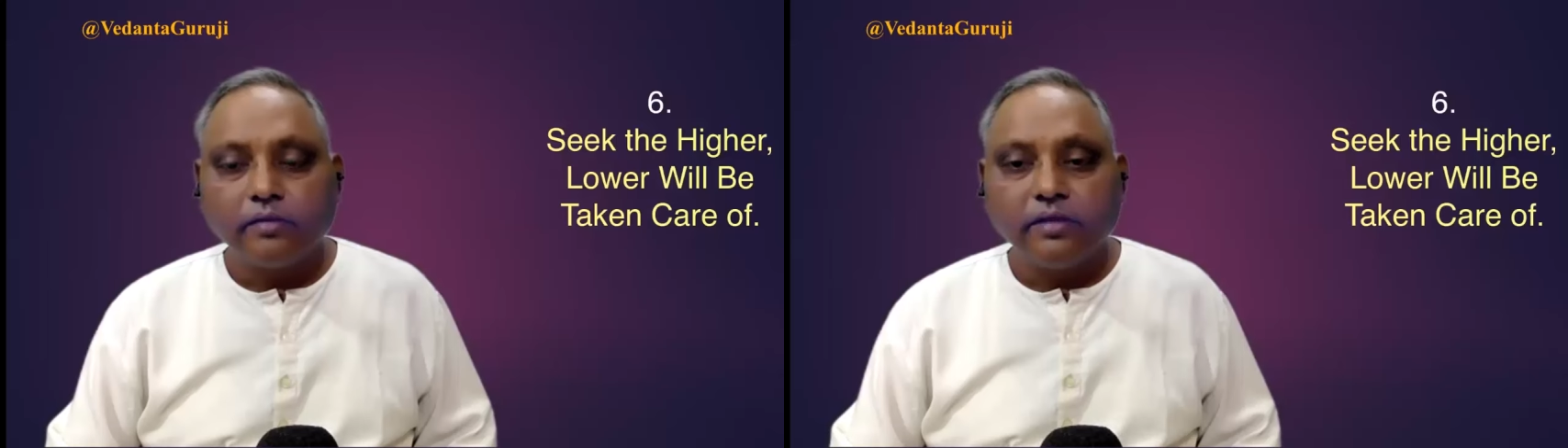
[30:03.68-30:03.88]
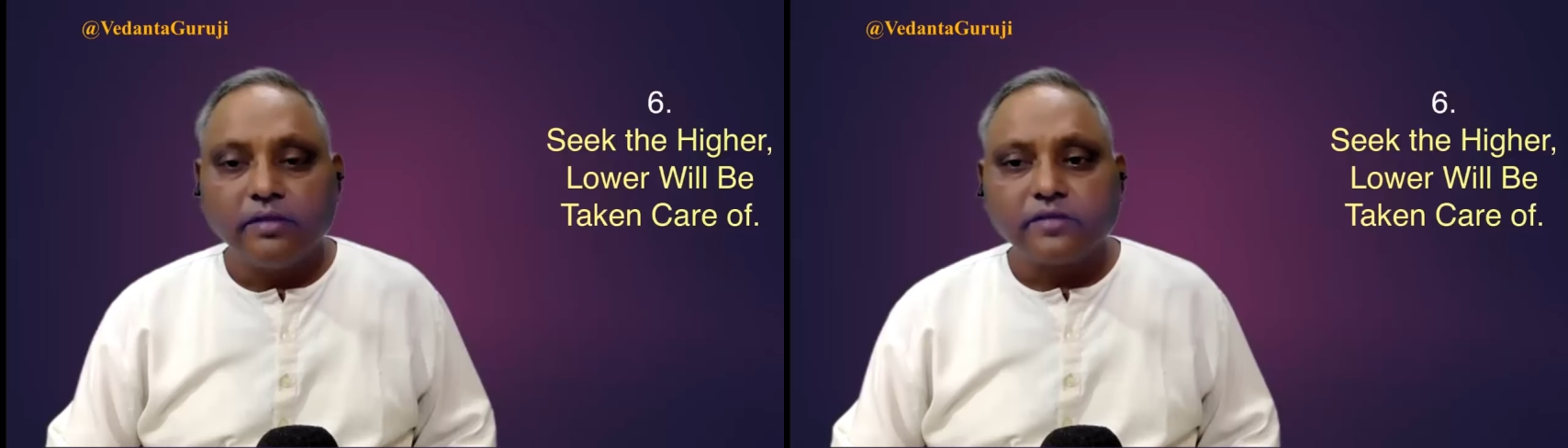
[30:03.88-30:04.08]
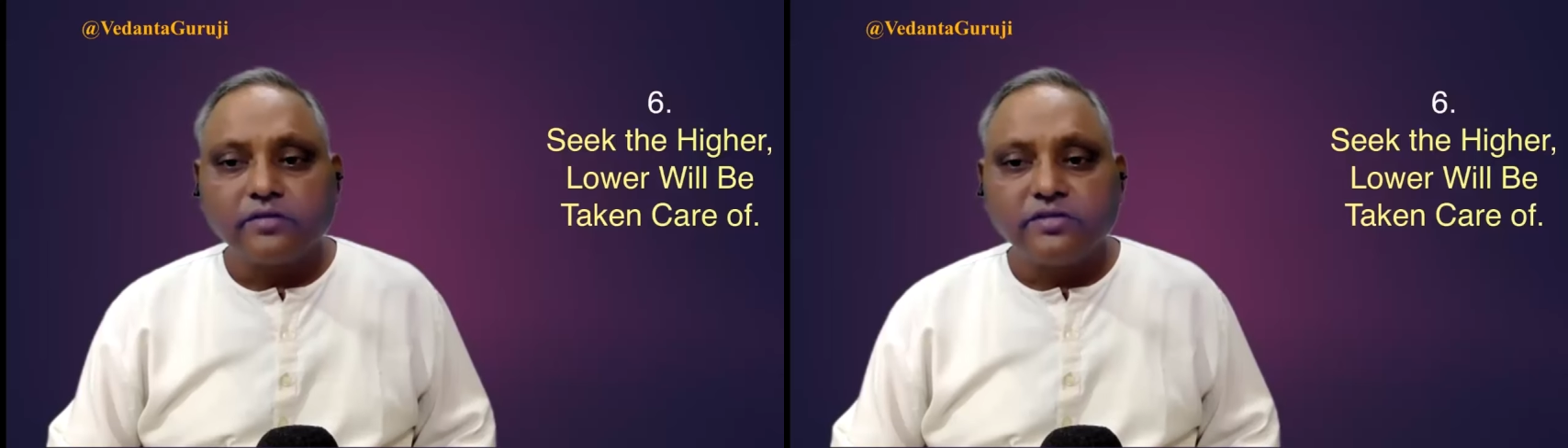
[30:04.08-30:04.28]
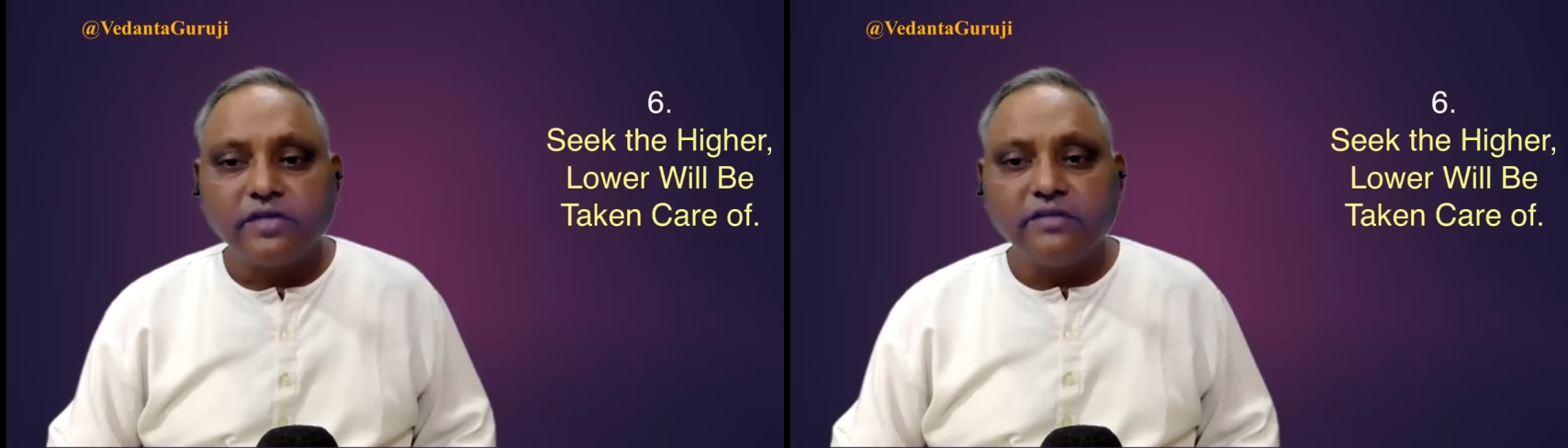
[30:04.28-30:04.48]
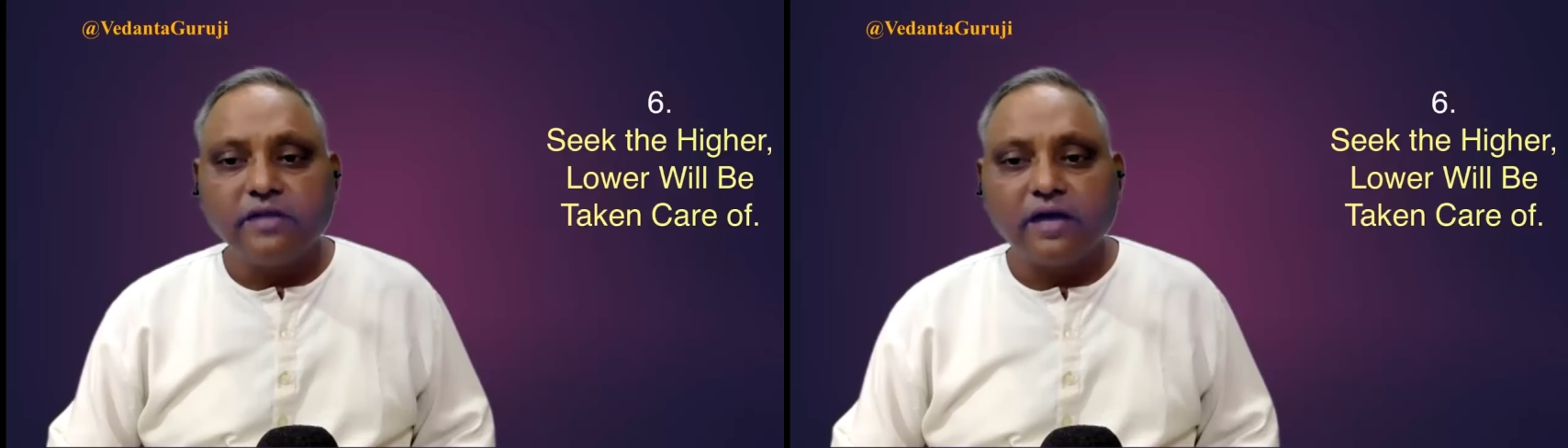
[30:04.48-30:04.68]
Then
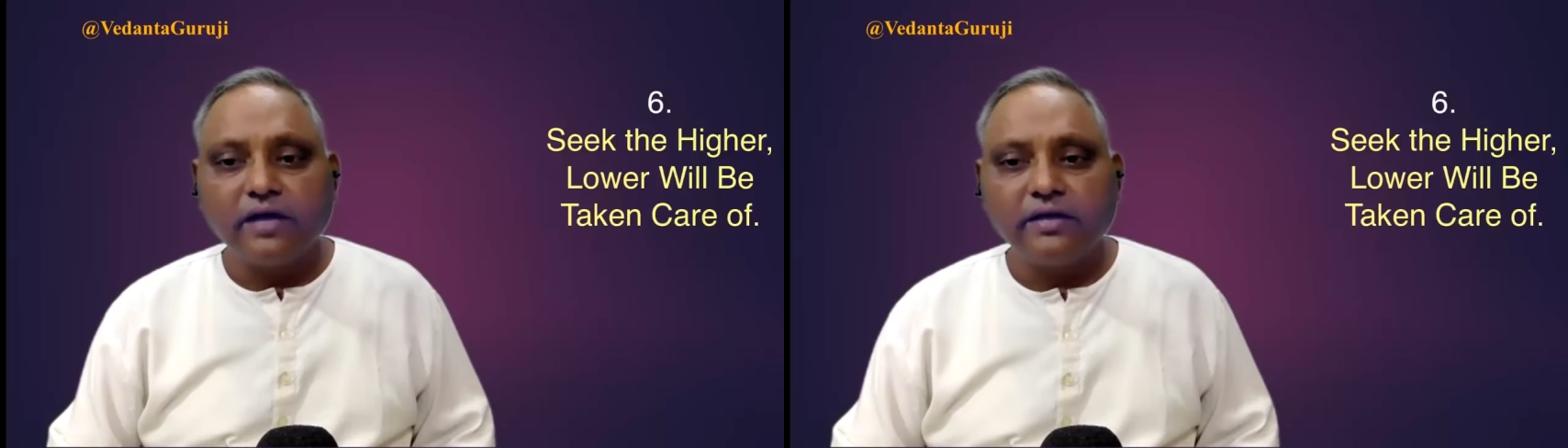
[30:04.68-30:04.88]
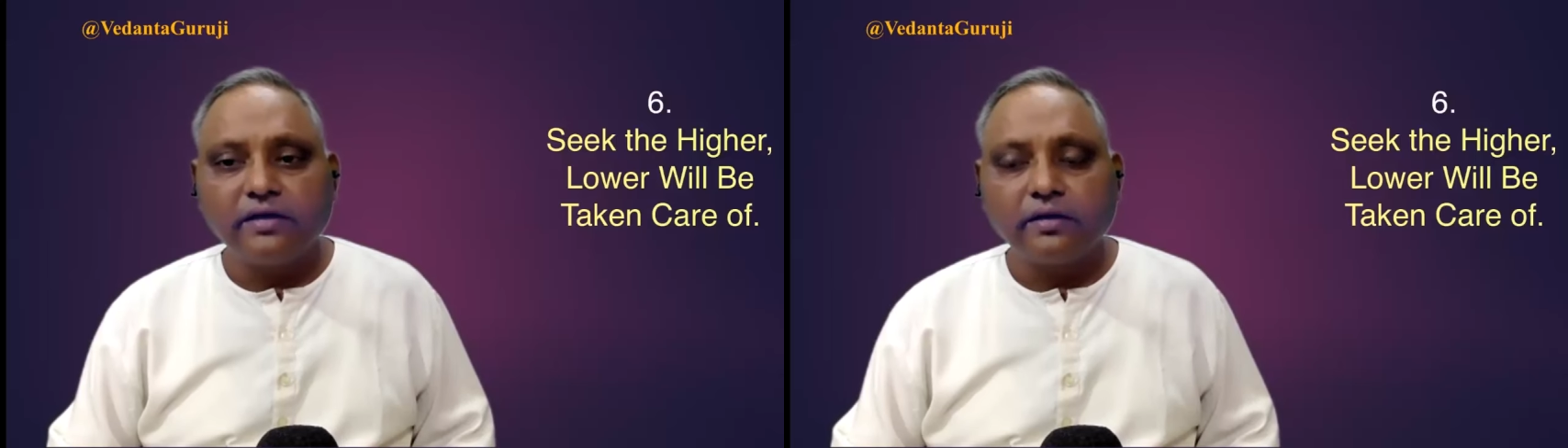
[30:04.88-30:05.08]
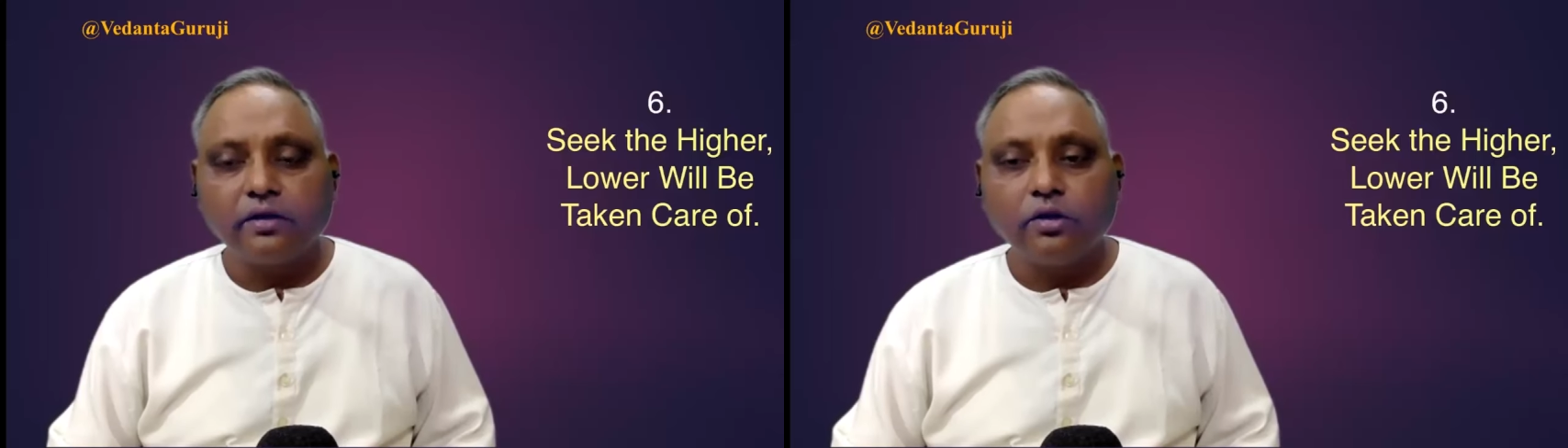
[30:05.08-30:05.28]
seek the higher,